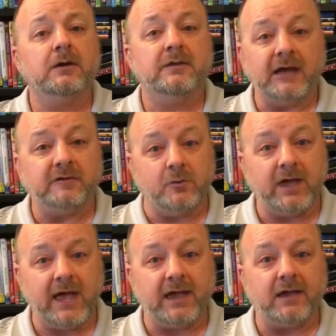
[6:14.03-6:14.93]
That's
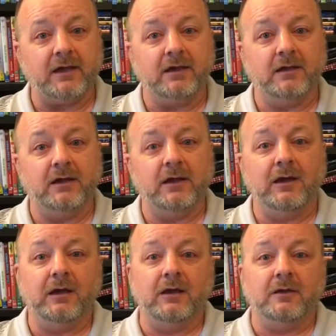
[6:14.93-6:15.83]
okay.
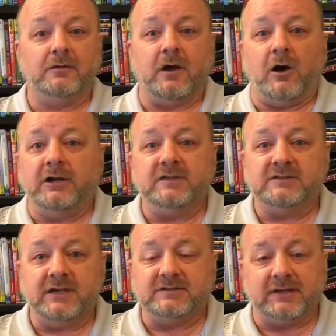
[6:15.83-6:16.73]
The audience
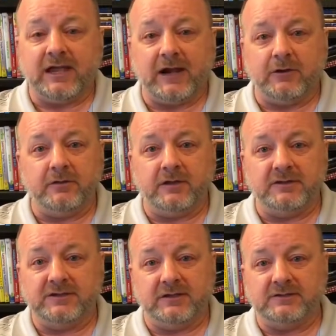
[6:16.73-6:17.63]
doesn't care that the
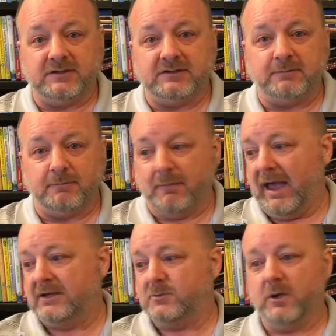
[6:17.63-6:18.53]
sentences
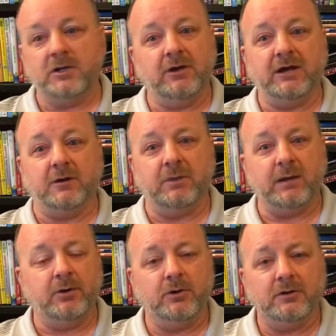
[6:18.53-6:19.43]
match what you had on
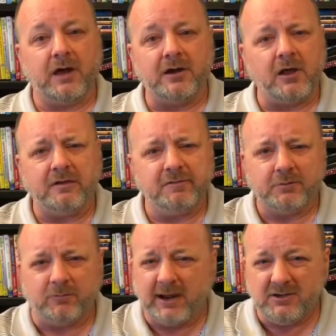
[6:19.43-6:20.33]
paper. Not all of
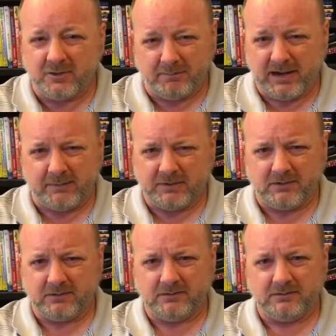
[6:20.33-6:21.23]
them read your
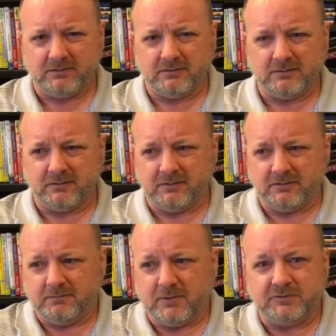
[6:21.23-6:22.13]
paper.
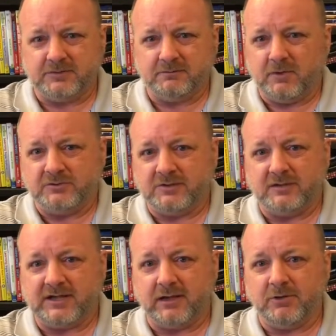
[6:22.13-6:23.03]
Most of the
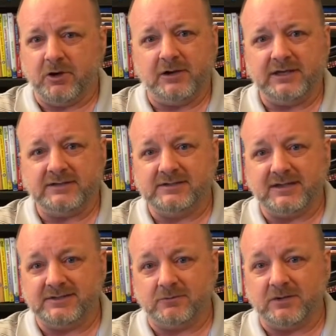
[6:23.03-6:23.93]
time, your audience
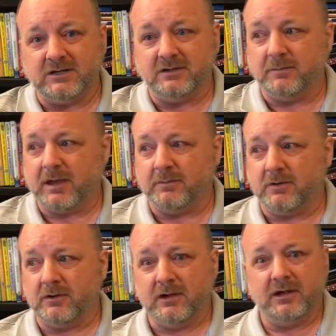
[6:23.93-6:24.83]
doesn't read the
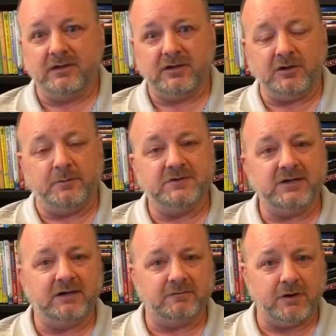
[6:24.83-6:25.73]
paper that you're
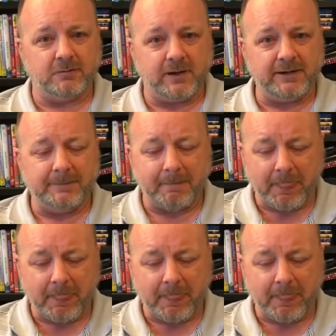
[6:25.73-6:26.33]
presenting from, right?